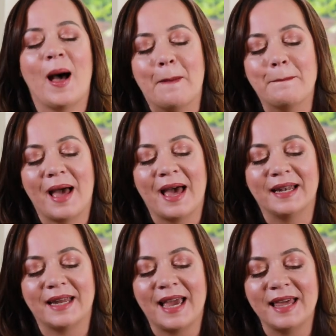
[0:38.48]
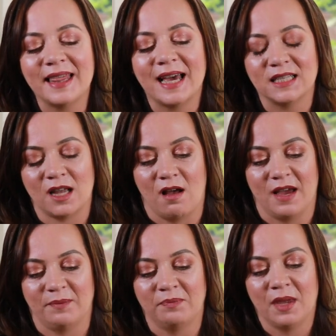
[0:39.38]
and in that
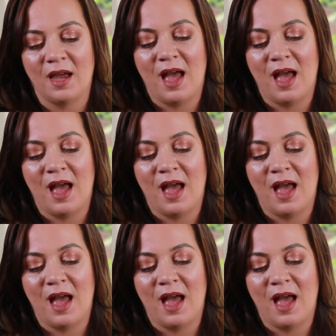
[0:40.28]
time,